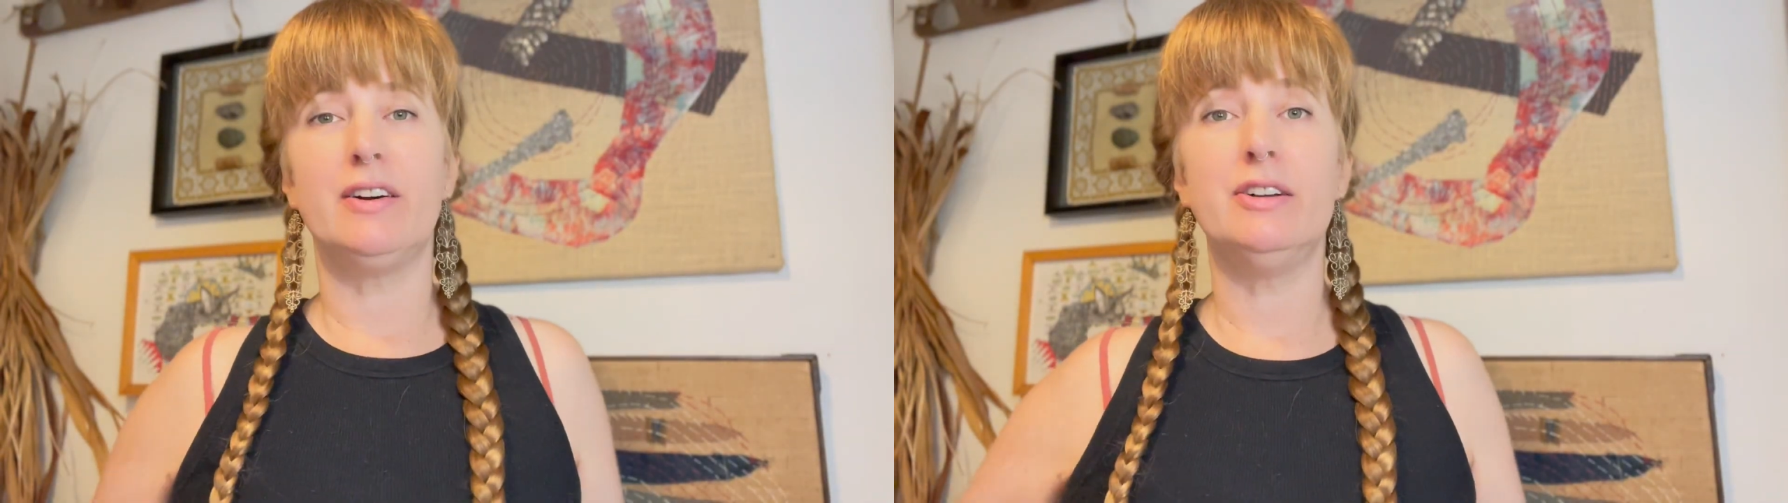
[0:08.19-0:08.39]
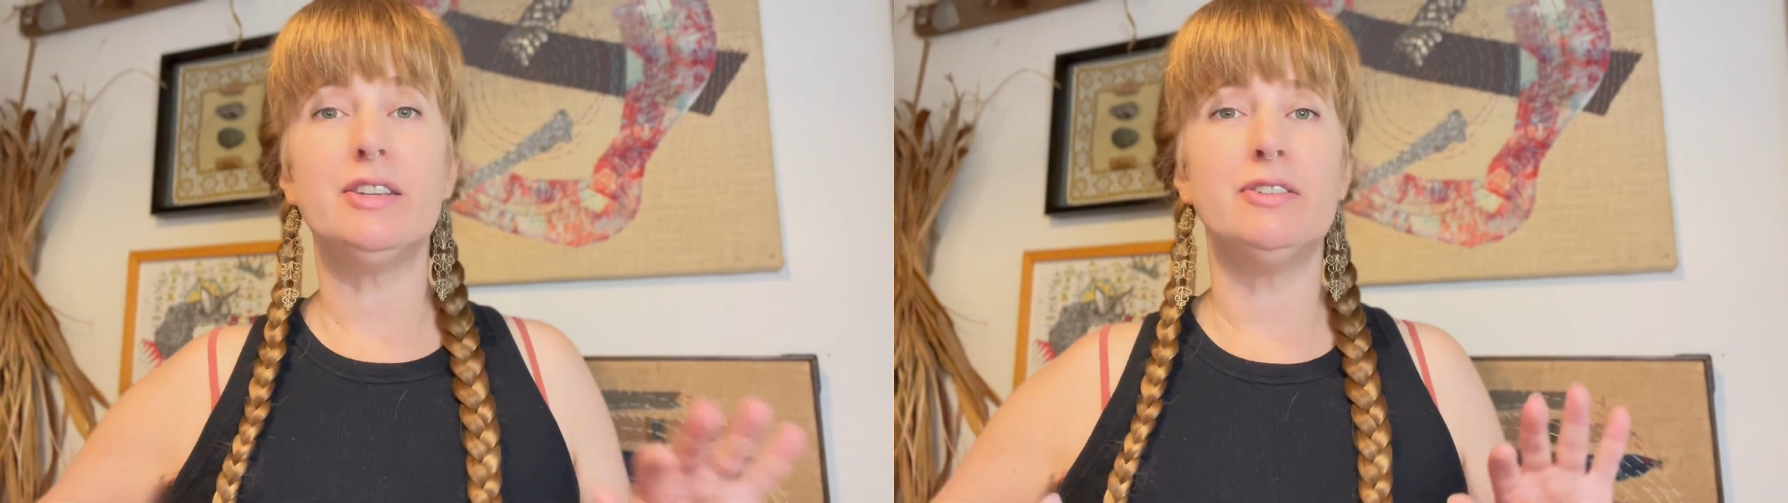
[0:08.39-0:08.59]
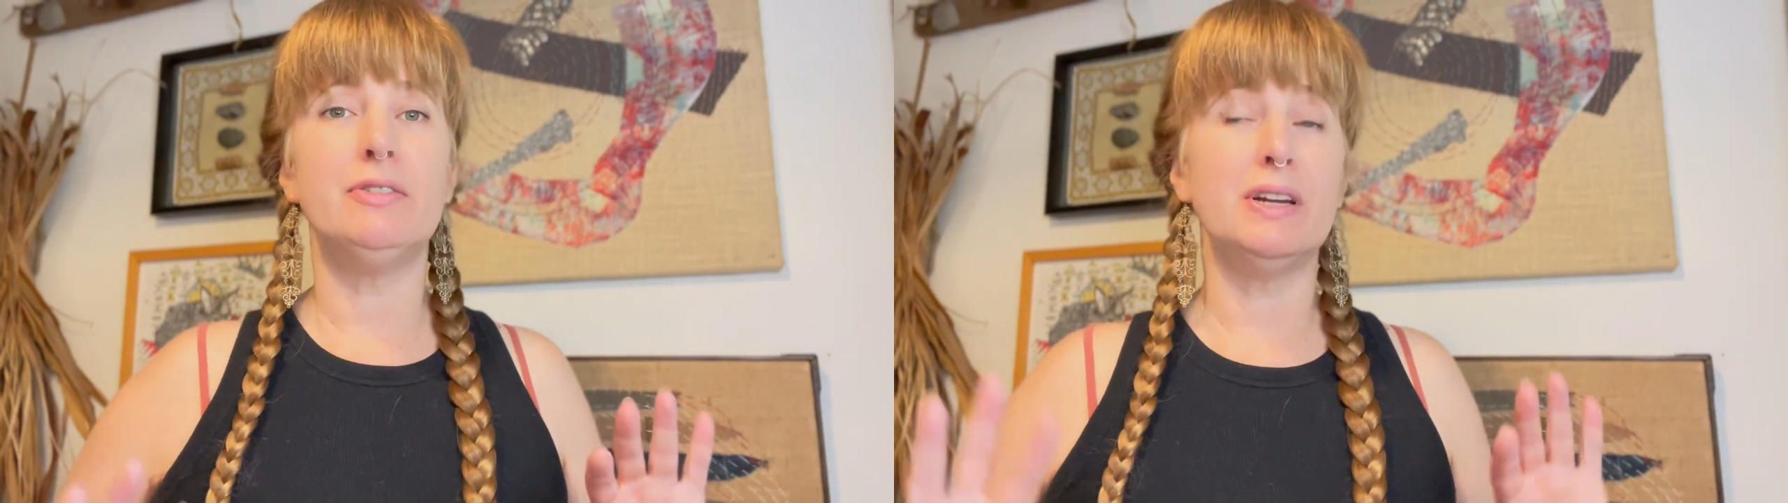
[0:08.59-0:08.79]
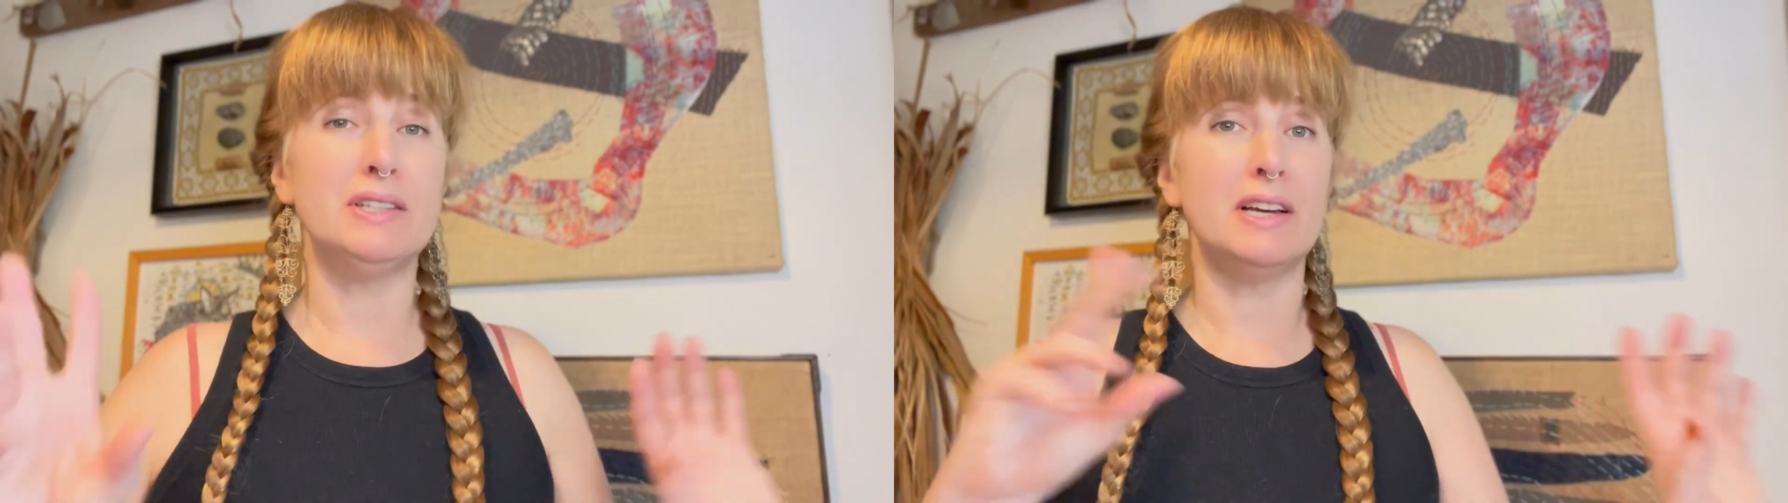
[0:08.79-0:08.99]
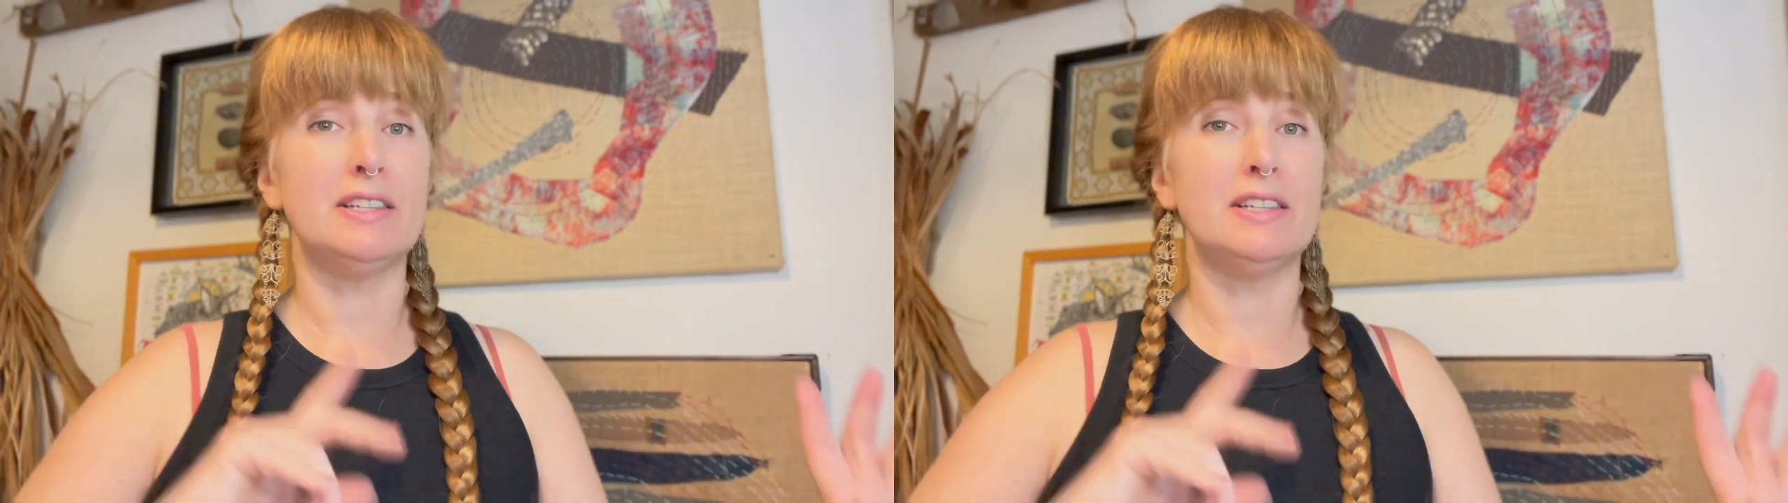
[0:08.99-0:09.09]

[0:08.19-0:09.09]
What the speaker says: also known as a